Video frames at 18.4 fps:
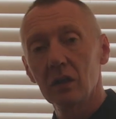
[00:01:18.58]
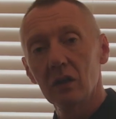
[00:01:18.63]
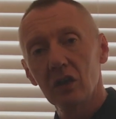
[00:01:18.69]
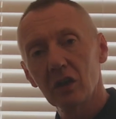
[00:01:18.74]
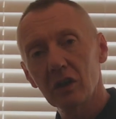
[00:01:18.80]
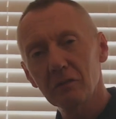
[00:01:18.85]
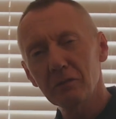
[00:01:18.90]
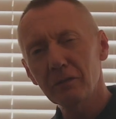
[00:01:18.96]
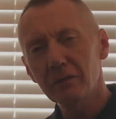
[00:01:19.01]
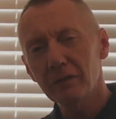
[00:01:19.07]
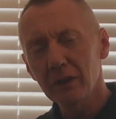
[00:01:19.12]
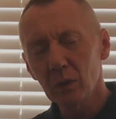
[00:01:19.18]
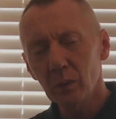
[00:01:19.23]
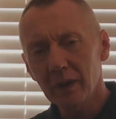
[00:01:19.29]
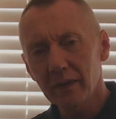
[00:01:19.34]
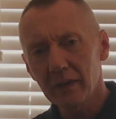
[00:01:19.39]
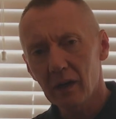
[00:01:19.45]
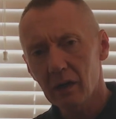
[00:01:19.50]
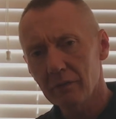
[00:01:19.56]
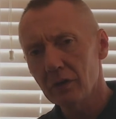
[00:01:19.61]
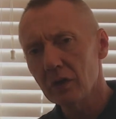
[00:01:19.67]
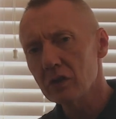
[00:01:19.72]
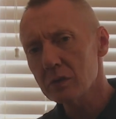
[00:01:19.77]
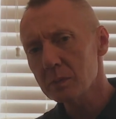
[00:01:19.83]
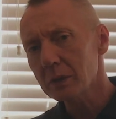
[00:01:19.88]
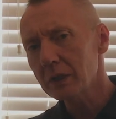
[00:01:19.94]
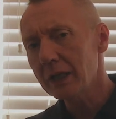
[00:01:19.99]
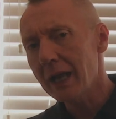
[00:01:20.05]
You can feel where they are. If you
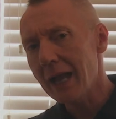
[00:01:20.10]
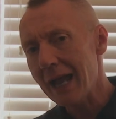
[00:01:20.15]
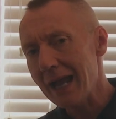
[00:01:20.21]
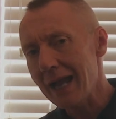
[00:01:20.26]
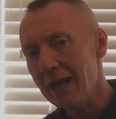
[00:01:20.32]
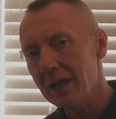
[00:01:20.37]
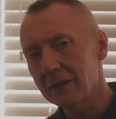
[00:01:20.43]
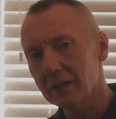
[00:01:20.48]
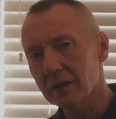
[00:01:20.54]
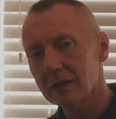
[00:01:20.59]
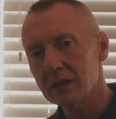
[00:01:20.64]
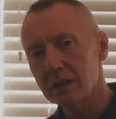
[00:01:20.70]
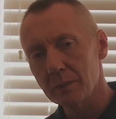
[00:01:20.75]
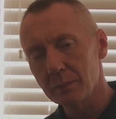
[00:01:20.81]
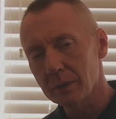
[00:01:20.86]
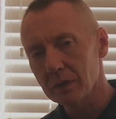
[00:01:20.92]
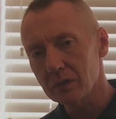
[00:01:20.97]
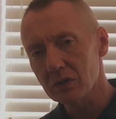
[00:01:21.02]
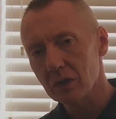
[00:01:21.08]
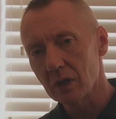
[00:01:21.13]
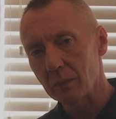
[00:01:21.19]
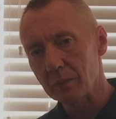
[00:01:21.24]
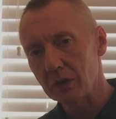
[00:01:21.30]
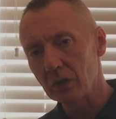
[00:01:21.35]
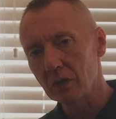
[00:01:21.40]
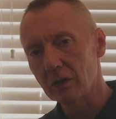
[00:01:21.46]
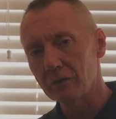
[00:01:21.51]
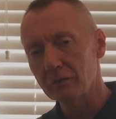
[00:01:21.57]
just put your hand under your bottom,
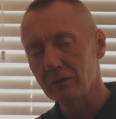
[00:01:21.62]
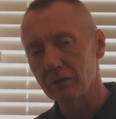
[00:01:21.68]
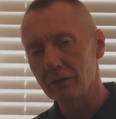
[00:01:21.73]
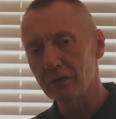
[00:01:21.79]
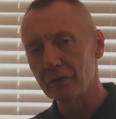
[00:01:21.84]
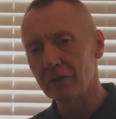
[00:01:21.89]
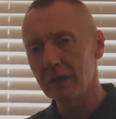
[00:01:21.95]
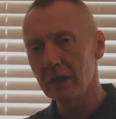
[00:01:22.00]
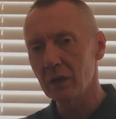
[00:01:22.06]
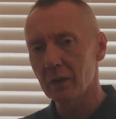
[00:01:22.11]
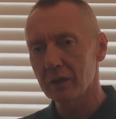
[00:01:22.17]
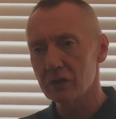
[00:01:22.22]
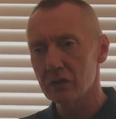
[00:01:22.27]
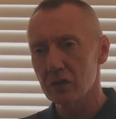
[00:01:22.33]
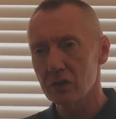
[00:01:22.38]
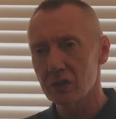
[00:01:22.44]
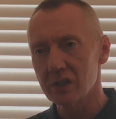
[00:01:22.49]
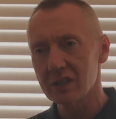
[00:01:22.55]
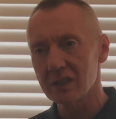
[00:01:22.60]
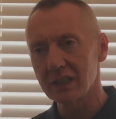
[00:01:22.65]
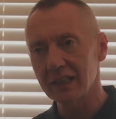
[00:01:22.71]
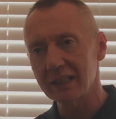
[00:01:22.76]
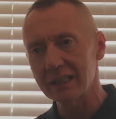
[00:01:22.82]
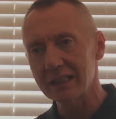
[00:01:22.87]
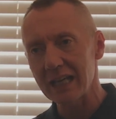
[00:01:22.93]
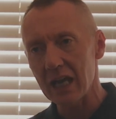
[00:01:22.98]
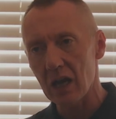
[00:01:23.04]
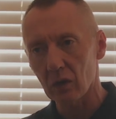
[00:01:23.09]
you can feel as you
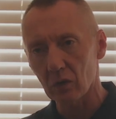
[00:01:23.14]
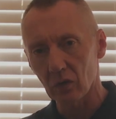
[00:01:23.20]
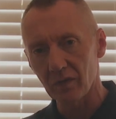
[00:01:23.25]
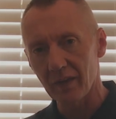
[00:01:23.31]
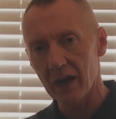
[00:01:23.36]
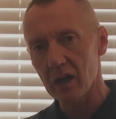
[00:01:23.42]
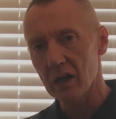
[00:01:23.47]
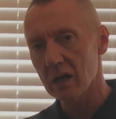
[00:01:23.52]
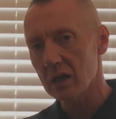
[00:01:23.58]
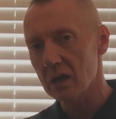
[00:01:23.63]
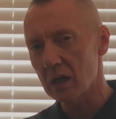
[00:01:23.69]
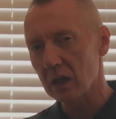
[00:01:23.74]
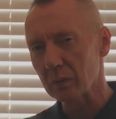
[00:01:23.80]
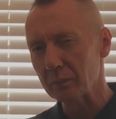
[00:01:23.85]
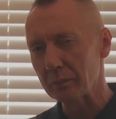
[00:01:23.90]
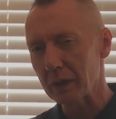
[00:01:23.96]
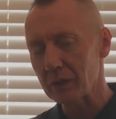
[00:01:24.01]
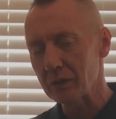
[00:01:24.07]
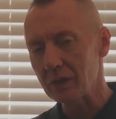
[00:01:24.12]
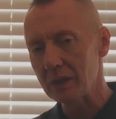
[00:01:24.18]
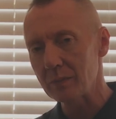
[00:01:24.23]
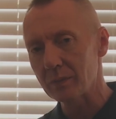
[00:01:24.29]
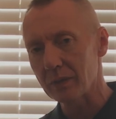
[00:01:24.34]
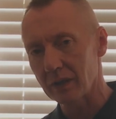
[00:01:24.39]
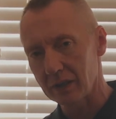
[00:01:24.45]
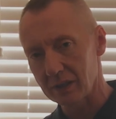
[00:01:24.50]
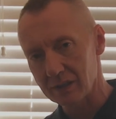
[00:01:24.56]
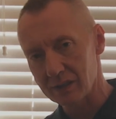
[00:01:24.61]
sit down on that hard bony
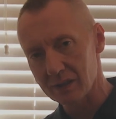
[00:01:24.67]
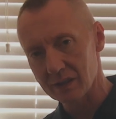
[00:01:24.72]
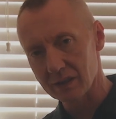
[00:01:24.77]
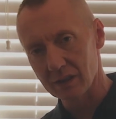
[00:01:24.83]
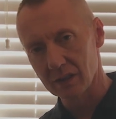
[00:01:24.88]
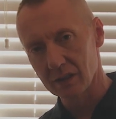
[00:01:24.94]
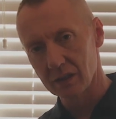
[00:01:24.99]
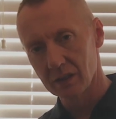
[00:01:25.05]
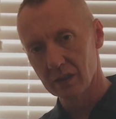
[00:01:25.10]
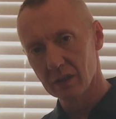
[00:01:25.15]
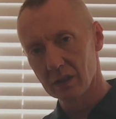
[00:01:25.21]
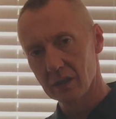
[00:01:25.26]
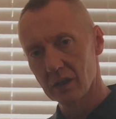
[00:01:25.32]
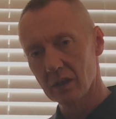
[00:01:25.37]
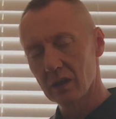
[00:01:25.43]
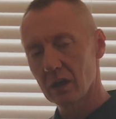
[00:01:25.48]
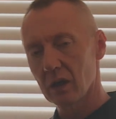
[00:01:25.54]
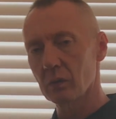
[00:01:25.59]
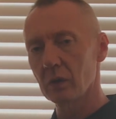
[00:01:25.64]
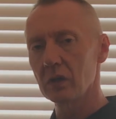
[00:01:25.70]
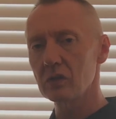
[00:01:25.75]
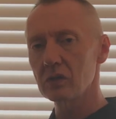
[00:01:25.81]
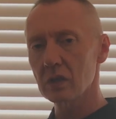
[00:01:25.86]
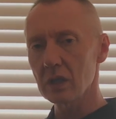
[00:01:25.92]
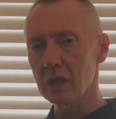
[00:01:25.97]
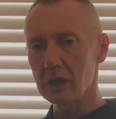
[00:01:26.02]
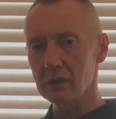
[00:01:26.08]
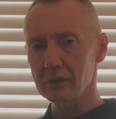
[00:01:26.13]
piece. I want you
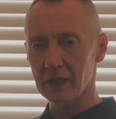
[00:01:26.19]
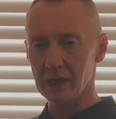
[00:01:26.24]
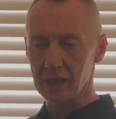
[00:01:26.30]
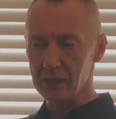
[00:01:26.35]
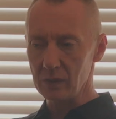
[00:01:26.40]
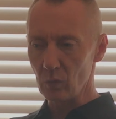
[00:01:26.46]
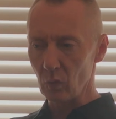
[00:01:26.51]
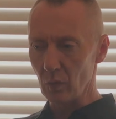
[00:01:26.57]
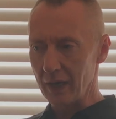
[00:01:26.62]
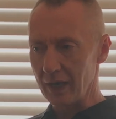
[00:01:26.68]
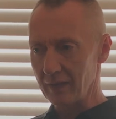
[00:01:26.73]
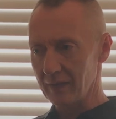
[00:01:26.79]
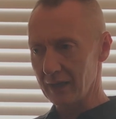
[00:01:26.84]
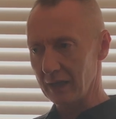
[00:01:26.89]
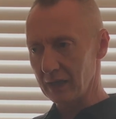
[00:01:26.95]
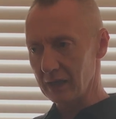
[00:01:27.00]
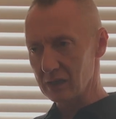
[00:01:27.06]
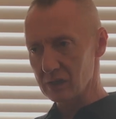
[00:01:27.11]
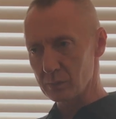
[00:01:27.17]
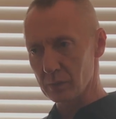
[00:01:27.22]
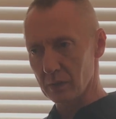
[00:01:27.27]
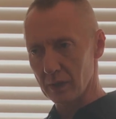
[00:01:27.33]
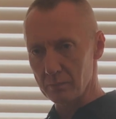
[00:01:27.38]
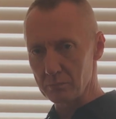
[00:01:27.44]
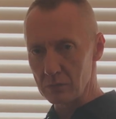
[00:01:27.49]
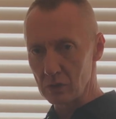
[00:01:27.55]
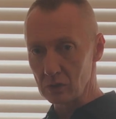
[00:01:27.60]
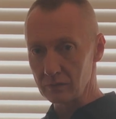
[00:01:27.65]
to locate where that is
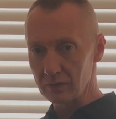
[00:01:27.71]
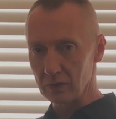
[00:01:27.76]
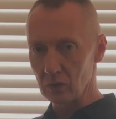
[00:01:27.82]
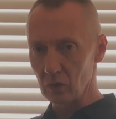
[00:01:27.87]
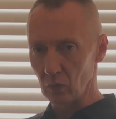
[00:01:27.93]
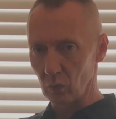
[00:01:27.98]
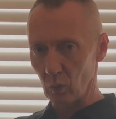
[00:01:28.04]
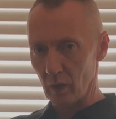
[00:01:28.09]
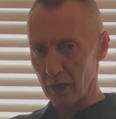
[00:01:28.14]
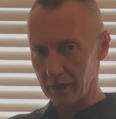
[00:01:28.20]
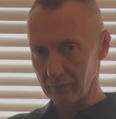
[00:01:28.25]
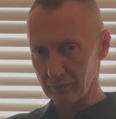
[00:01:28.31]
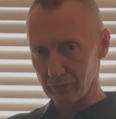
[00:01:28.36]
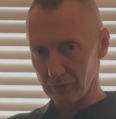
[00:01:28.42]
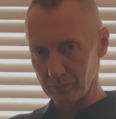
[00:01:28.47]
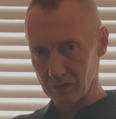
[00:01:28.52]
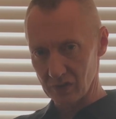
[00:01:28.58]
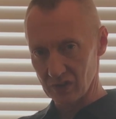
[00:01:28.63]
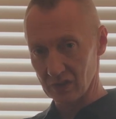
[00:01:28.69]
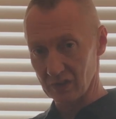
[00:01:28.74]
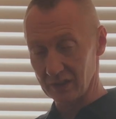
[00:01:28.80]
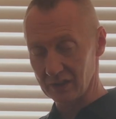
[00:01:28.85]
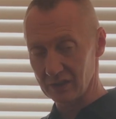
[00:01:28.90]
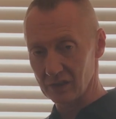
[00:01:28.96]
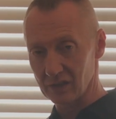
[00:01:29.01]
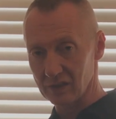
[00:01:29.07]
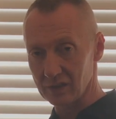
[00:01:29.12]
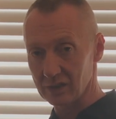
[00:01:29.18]
by moving your weight from side
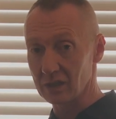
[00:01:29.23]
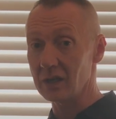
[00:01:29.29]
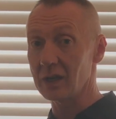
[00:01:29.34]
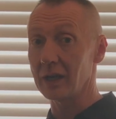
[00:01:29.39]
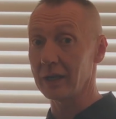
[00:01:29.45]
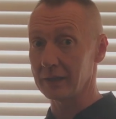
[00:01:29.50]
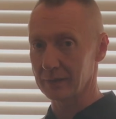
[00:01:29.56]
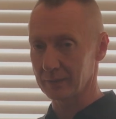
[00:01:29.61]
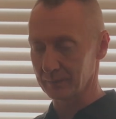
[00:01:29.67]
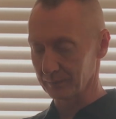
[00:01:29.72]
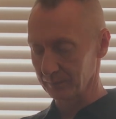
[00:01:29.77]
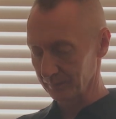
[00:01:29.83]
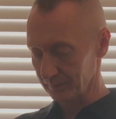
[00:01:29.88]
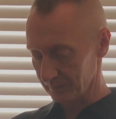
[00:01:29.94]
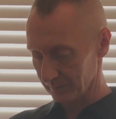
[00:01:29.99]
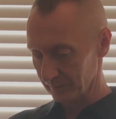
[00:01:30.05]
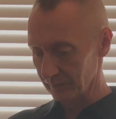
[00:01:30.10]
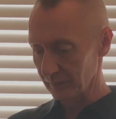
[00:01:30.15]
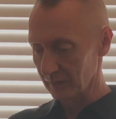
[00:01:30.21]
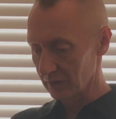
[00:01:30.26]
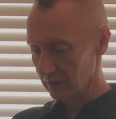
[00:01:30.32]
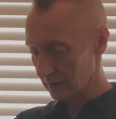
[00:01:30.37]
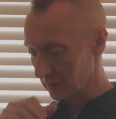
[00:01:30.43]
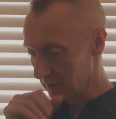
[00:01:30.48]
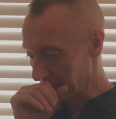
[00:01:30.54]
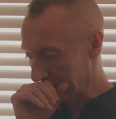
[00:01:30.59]
to side. Excuse